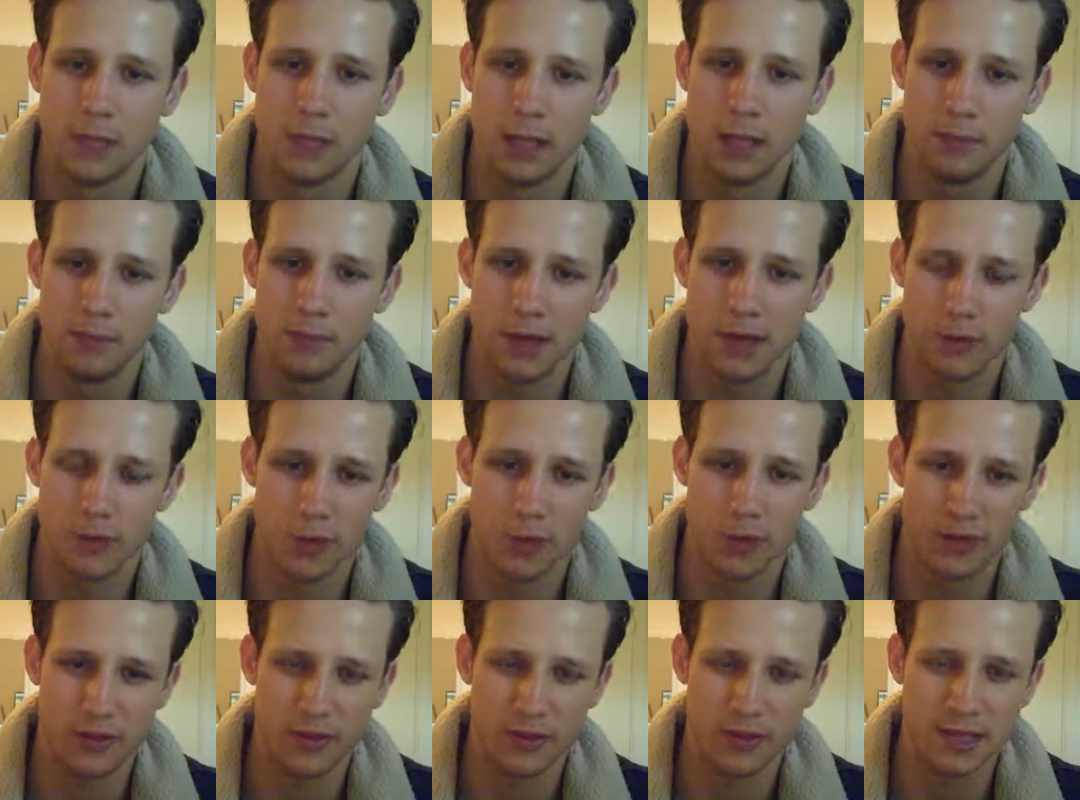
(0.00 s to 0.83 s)
And by the
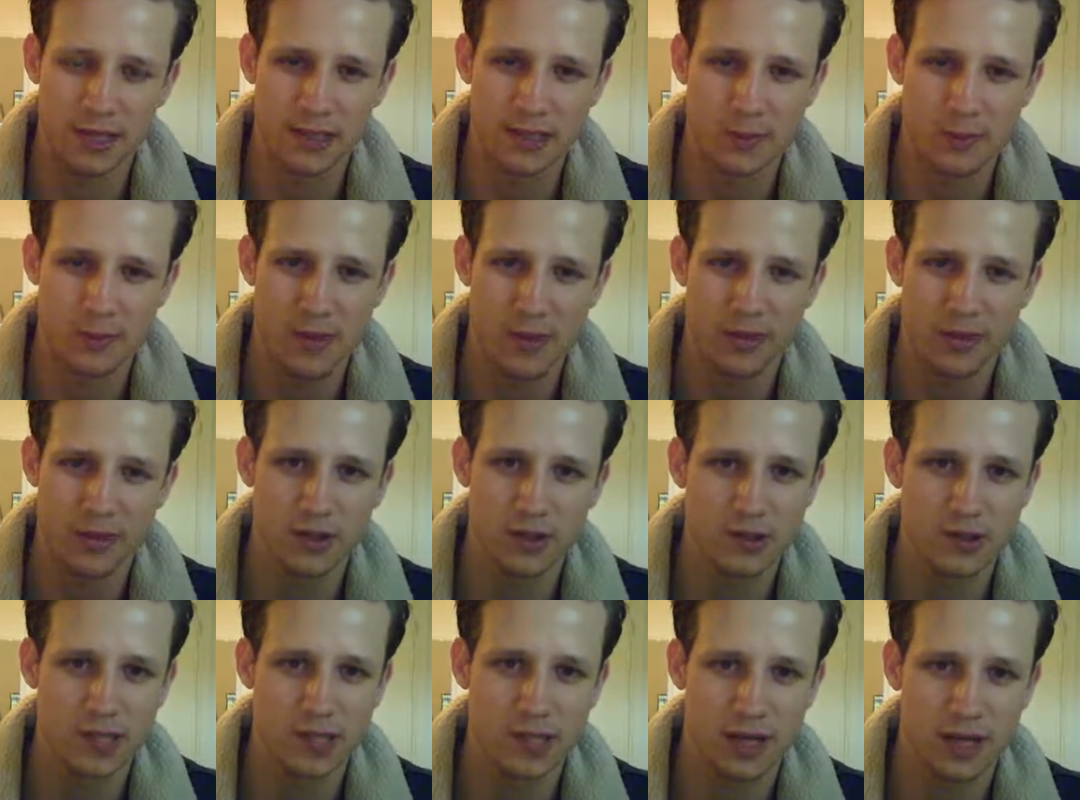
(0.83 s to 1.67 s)
way, these
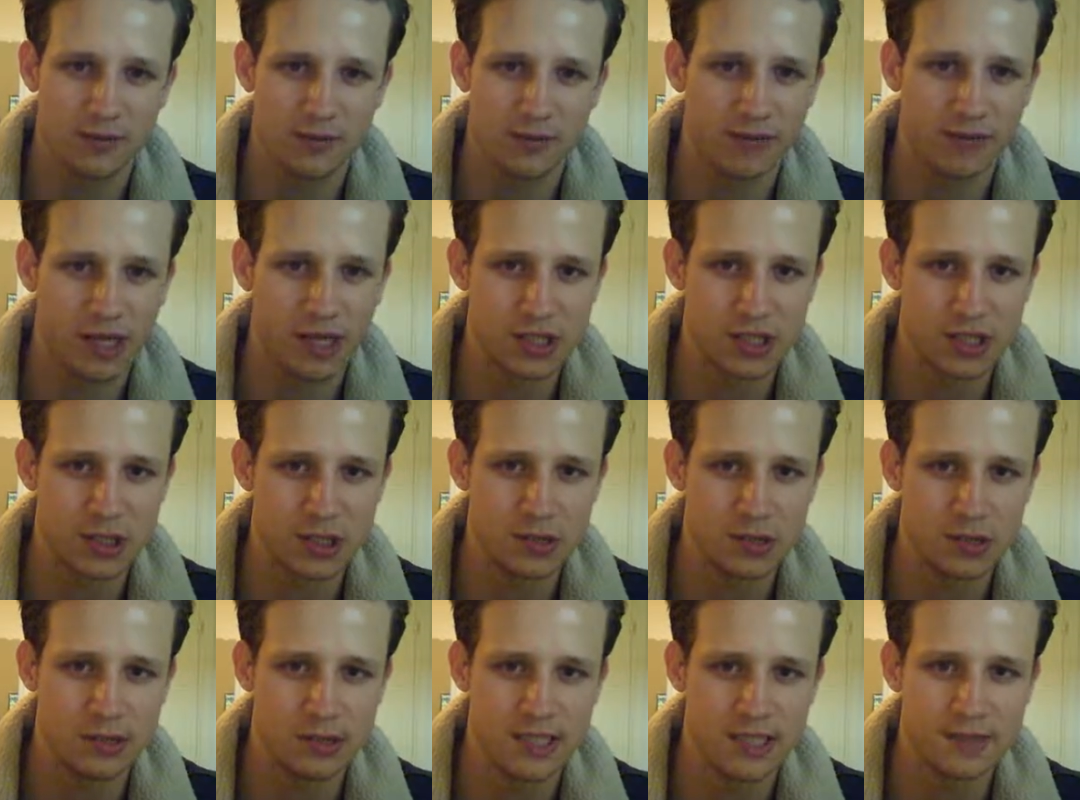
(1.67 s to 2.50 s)
methods like
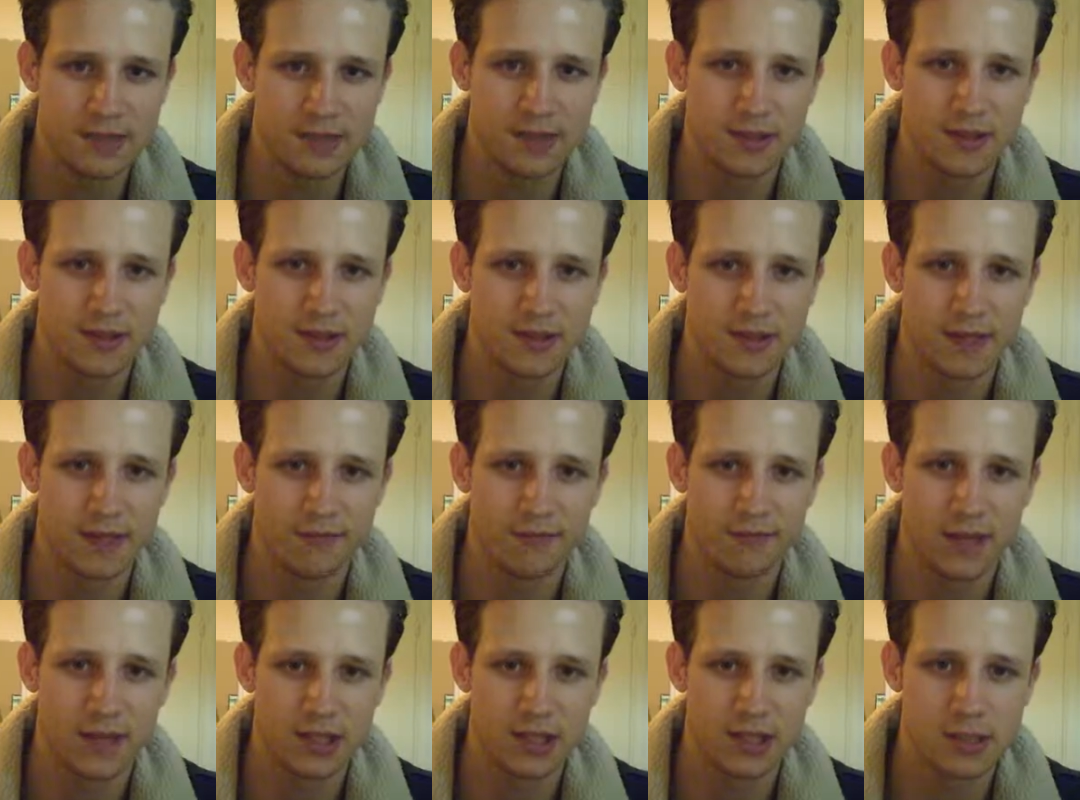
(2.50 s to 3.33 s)
vec2 distance
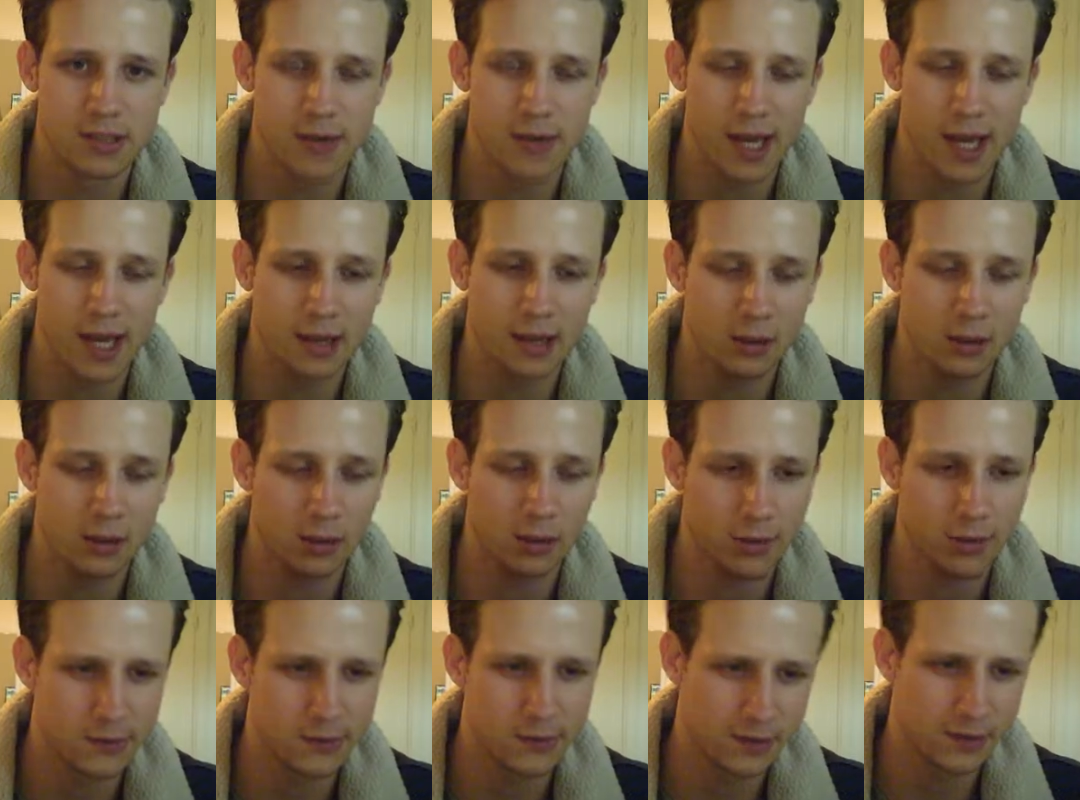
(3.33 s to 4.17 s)
and vec2 angle,
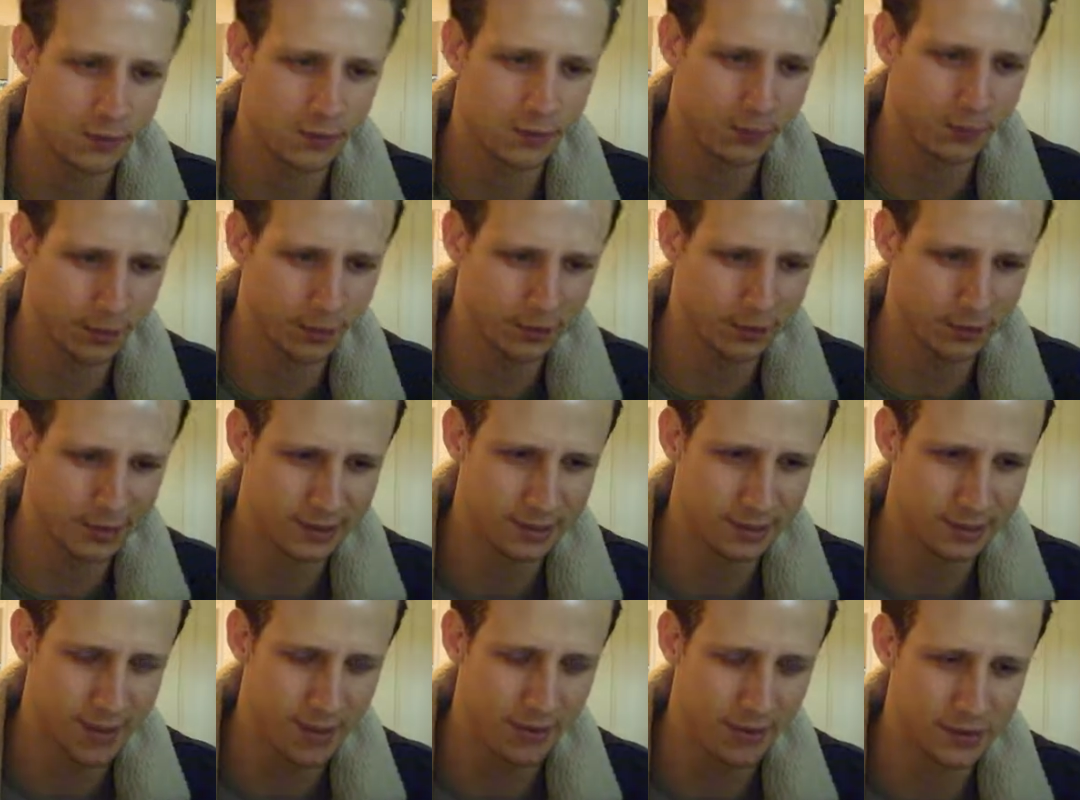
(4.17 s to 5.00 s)
those are
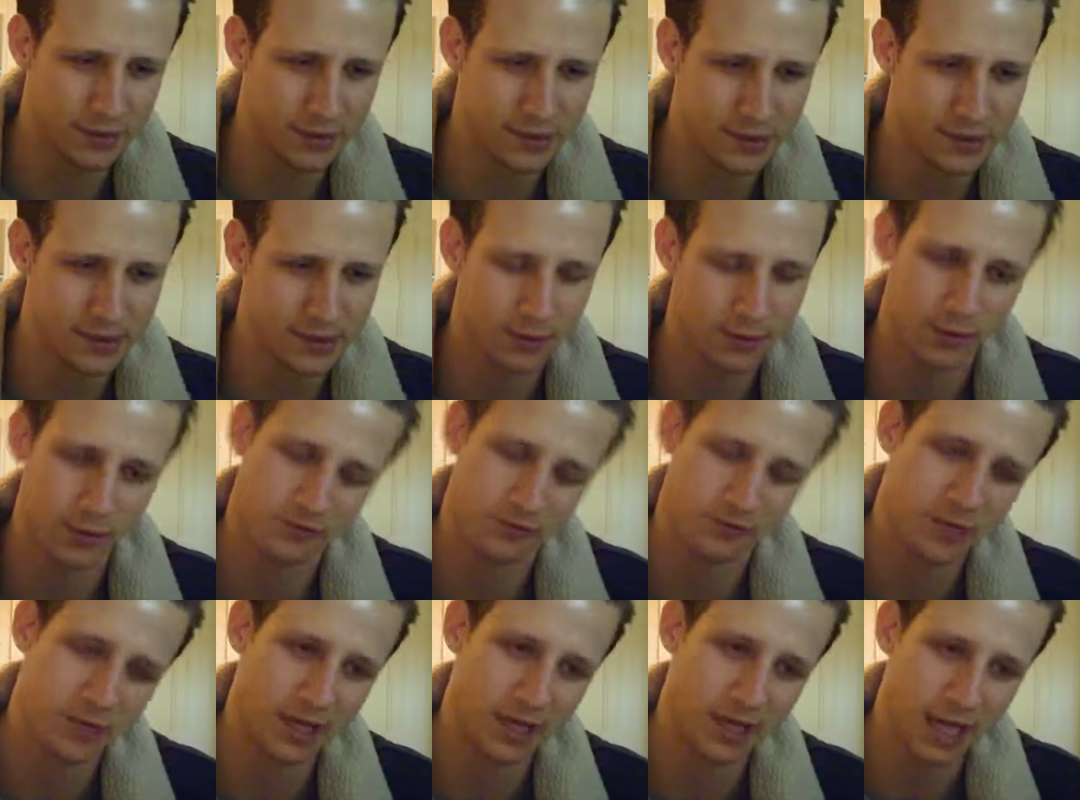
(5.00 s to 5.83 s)
built-in methods of
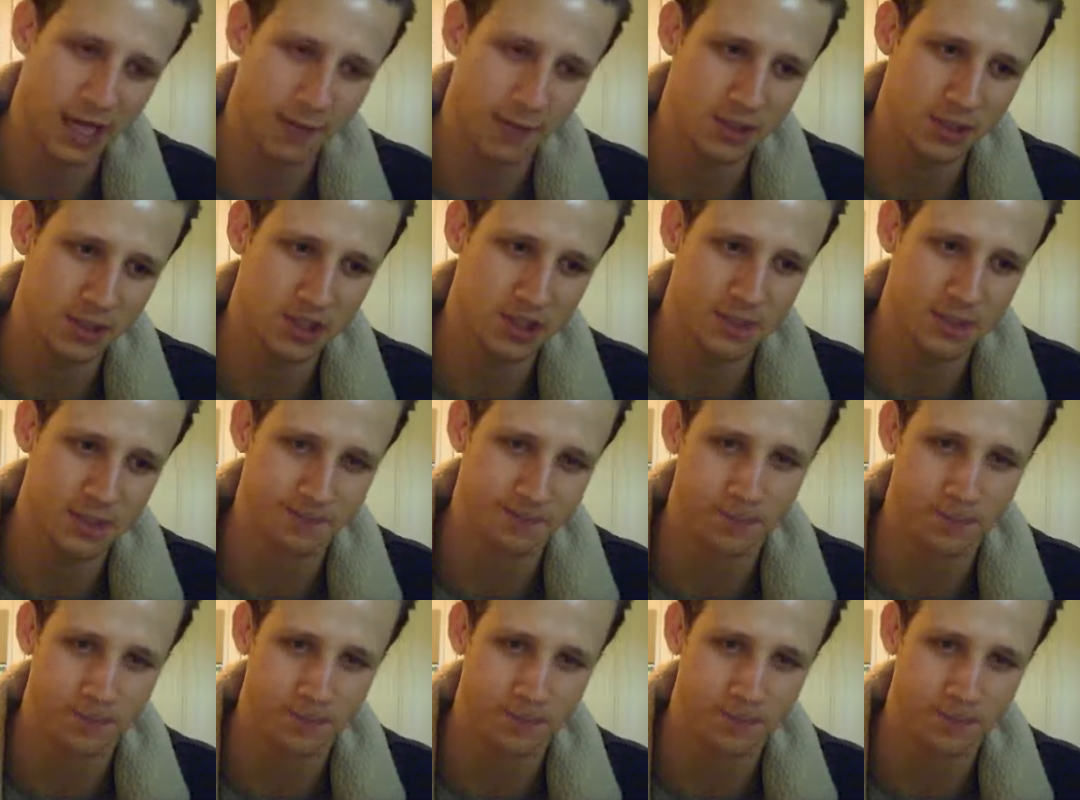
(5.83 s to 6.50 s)
my game engine.